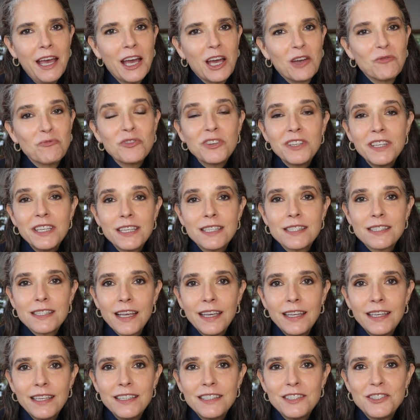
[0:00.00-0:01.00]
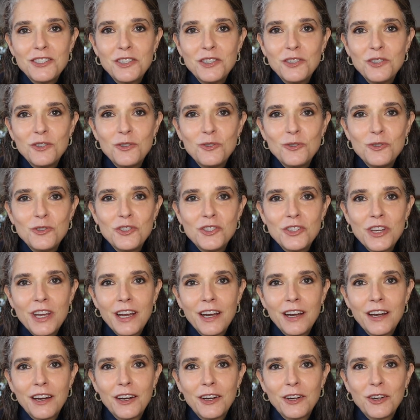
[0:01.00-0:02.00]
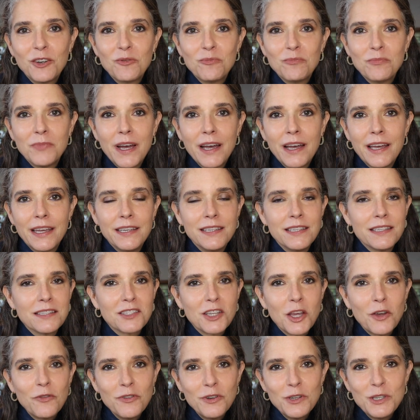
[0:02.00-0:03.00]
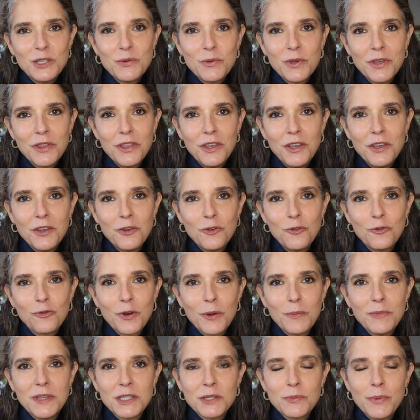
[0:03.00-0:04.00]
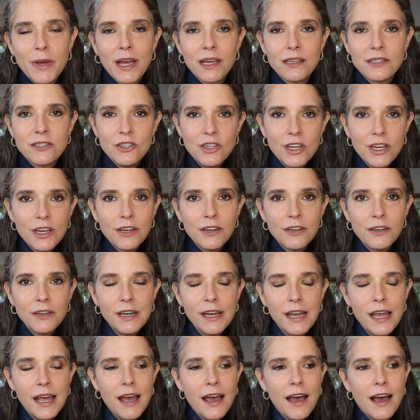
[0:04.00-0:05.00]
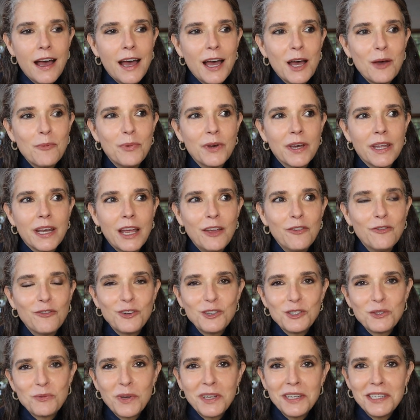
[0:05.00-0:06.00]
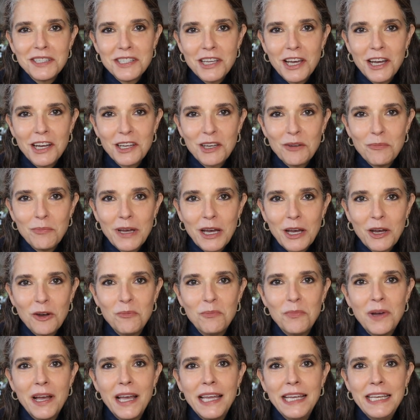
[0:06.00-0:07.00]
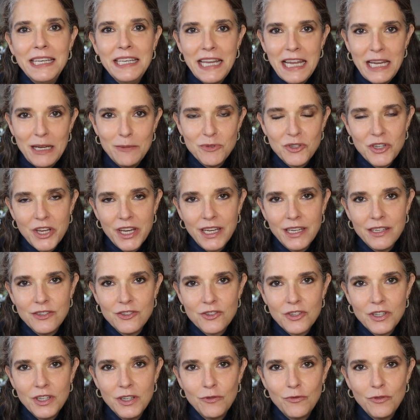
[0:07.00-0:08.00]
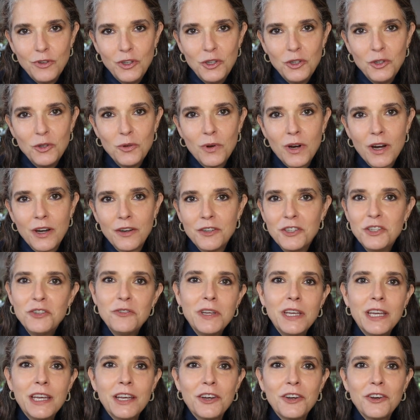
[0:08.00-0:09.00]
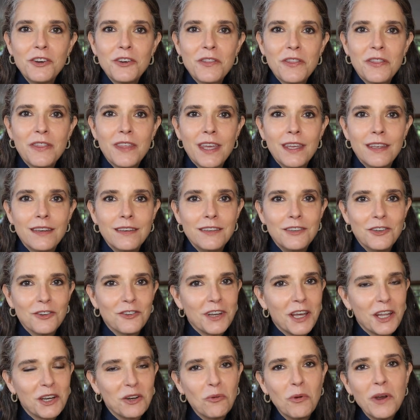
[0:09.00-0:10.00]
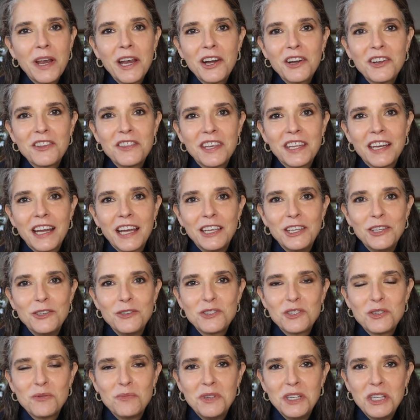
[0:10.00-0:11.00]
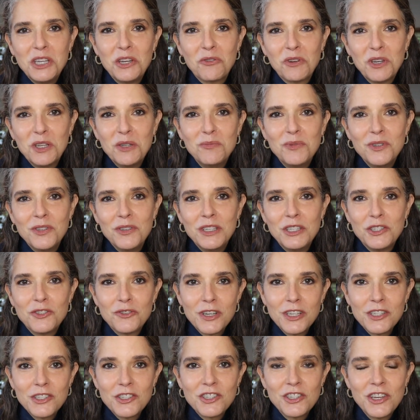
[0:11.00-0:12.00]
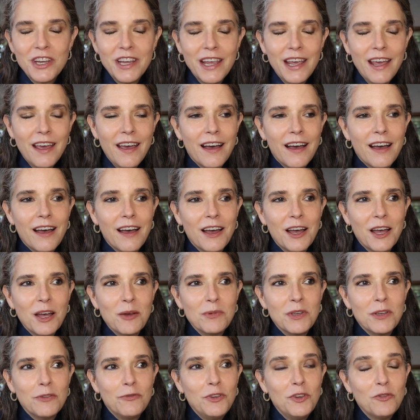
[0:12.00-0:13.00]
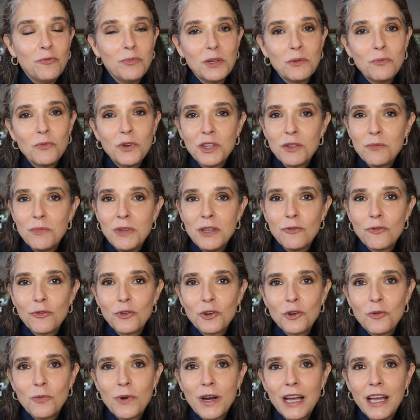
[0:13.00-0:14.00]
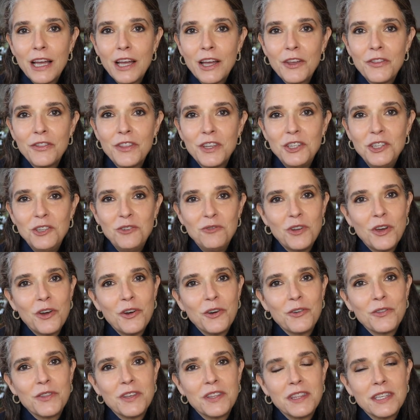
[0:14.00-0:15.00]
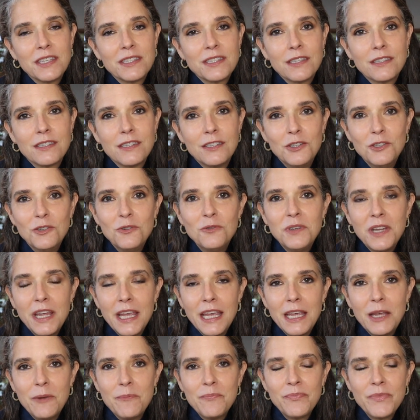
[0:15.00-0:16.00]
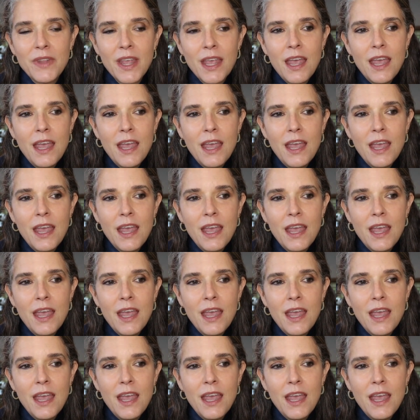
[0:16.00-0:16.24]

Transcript: I'm really excited to share my discoveries with you from this past year, uh, but I first want to talk about my name change. If you are new here, then you're not aware that I used to be Green Beauty Trish. Um, if you've been with me for a while, then you know that this is a new name.